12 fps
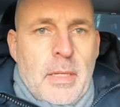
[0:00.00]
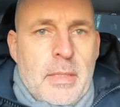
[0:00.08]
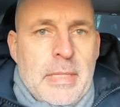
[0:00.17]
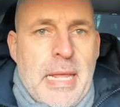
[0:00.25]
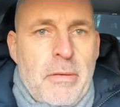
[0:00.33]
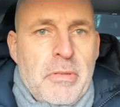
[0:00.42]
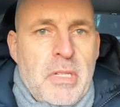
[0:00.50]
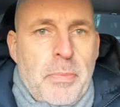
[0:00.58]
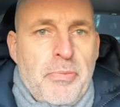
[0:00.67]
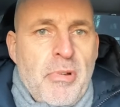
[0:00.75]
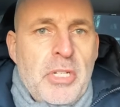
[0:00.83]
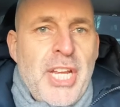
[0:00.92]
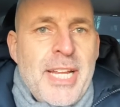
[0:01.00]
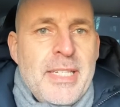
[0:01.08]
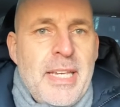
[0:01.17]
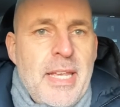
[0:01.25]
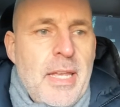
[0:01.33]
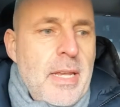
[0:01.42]
So that was the
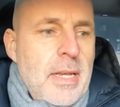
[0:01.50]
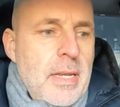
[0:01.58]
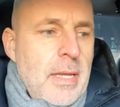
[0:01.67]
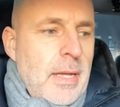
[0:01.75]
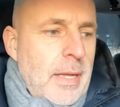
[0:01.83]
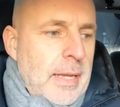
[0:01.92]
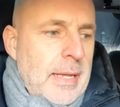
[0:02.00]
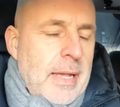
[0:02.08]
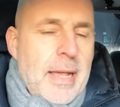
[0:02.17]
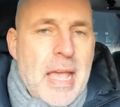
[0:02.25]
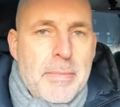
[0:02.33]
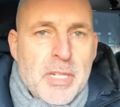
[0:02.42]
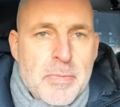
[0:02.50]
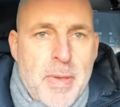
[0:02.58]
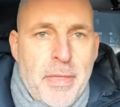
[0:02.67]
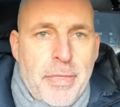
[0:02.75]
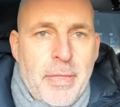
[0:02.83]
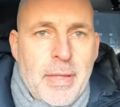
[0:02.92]
project in
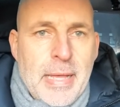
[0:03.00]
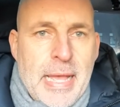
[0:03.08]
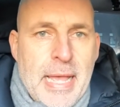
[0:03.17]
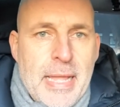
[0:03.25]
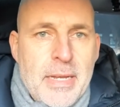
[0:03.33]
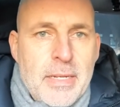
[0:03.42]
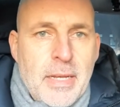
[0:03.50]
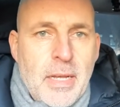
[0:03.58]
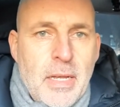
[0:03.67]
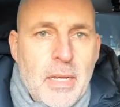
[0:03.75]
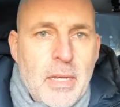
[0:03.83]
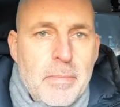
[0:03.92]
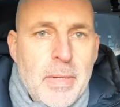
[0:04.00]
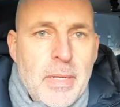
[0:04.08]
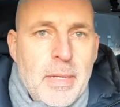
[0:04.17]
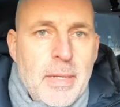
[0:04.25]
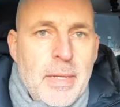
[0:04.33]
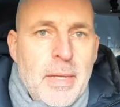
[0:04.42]
Hammersmith, and
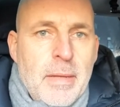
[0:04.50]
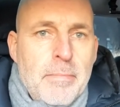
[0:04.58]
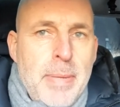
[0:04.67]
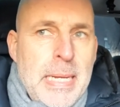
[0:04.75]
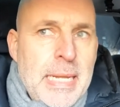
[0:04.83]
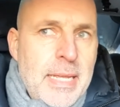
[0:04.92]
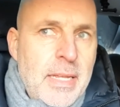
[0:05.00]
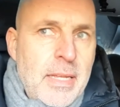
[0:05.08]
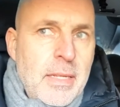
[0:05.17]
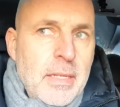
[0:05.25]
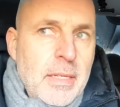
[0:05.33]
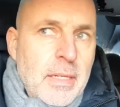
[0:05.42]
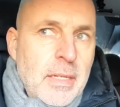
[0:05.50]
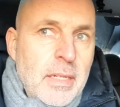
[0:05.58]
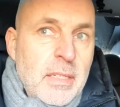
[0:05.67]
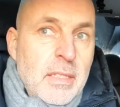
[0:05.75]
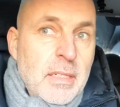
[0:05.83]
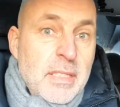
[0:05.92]
Billy
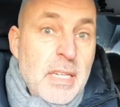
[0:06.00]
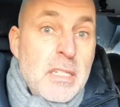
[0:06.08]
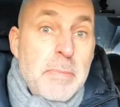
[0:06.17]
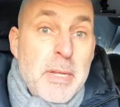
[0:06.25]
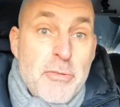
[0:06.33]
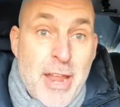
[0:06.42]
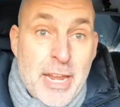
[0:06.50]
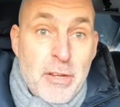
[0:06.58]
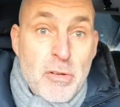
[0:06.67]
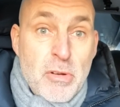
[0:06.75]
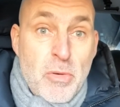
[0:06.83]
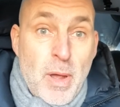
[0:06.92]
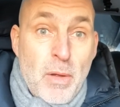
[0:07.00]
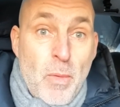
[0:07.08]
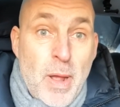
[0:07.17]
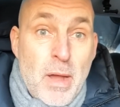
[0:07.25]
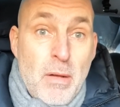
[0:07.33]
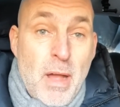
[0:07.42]
seems to be cracking on
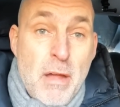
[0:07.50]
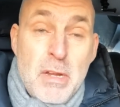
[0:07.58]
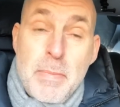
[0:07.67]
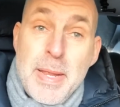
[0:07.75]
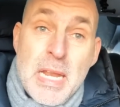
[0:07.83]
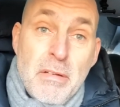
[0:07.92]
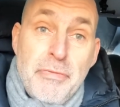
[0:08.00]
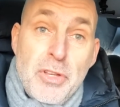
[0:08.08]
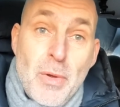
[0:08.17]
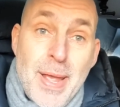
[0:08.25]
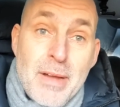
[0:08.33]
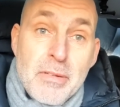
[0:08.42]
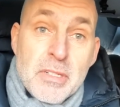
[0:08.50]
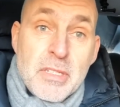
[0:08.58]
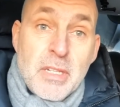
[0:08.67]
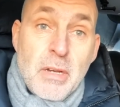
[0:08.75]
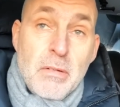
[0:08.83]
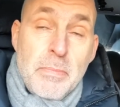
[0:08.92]
quite well. Only been there a few hours,
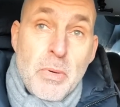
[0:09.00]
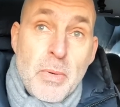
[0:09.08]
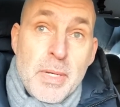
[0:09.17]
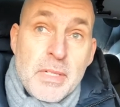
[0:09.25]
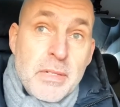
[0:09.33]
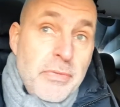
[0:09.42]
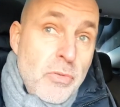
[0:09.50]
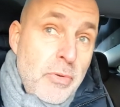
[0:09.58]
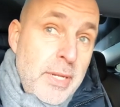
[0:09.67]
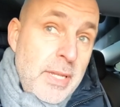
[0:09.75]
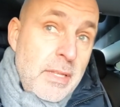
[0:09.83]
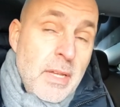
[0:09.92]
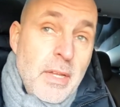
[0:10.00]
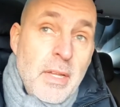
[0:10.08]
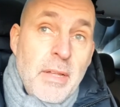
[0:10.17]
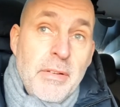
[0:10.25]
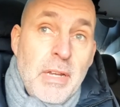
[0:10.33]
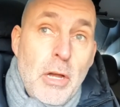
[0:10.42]
so the boys have already
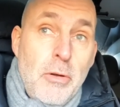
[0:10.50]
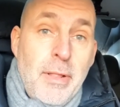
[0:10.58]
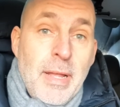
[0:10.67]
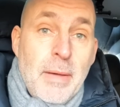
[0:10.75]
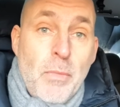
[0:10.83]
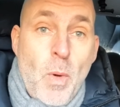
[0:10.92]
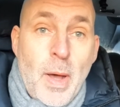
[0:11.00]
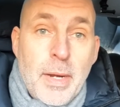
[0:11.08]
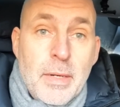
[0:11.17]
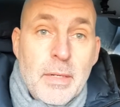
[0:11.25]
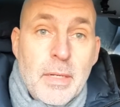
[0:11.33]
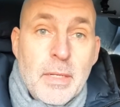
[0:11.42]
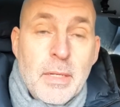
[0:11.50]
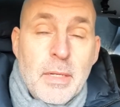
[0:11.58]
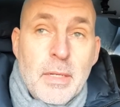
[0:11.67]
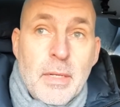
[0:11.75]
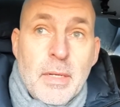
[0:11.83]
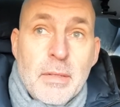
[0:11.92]
loaded up one
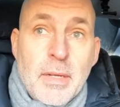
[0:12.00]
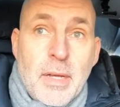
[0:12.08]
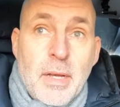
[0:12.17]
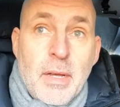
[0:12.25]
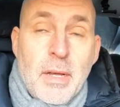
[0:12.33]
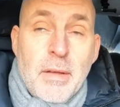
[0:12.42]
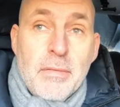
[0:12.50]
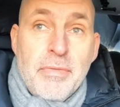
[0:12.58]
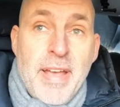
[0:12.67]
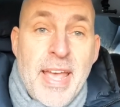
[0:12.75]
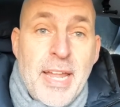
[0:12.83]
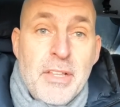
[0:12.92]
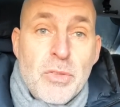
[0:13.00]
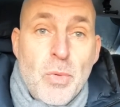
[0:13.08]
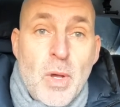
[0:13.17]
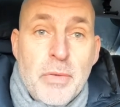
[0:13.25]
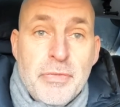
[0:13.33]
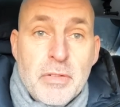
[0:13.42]

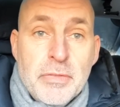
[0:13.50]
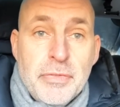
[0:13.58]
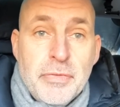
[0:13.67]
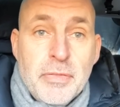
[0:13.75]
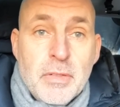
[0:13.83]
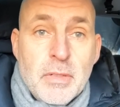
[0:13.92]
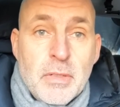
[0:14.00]
van's worth of